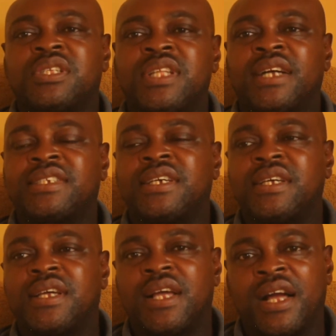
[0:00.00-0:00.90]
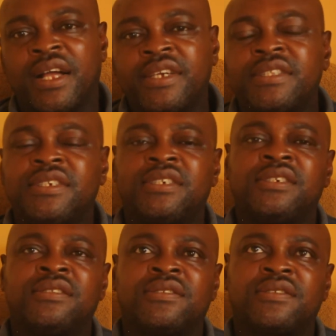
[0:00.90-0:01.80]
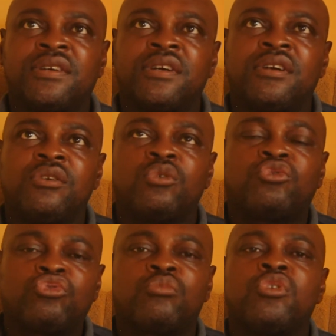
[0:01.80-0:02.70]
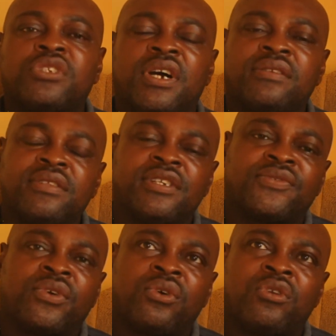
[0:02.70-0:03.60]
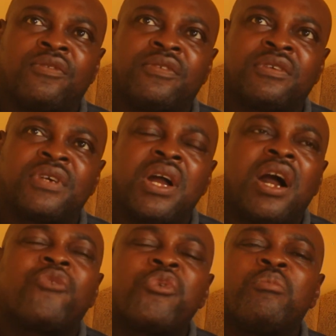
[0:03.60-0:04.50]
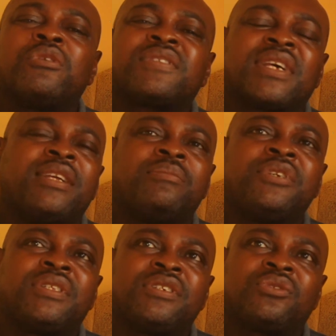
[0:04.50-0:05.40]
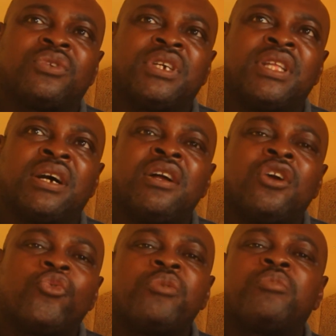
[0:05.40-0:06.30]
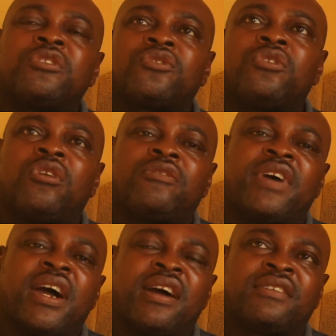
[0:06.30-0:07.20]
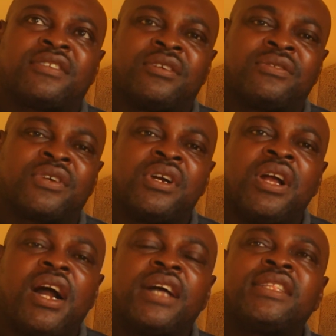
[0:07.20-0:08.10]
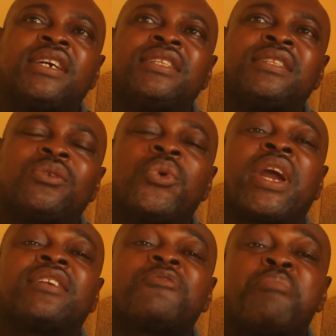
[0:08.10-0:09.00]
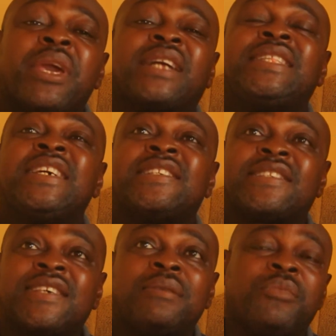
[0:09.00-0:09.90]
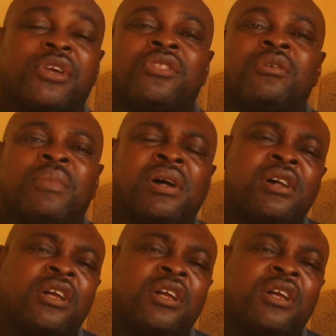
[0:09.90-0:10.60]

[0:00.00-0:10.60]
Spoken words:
that are indigenous. Otukpo town is for all of us, and we must celebrate it together. We must love ourselves, and then we speak the same Idoma